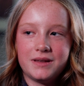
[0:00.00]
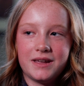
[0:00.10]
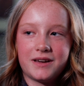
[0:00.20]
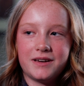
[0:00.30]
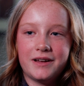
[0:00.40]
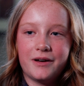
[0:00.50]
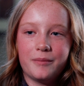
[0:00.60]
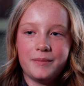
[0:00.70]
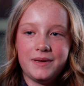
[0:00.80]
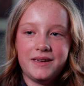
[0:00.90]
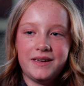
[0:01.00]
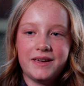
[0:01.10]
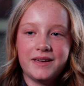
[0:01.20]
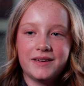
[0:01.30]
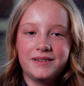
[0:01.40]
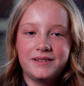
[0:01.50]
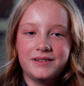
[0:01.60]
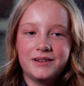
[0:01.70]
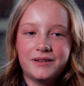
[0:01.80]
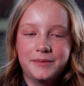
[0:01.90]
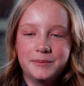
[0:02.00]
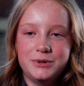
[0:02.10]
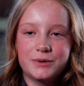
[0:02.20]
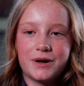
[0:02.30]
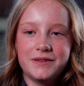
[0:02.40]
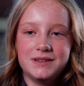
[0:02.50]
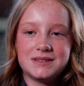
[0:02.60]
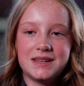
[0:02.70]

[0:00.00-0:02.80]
they could help me and do all these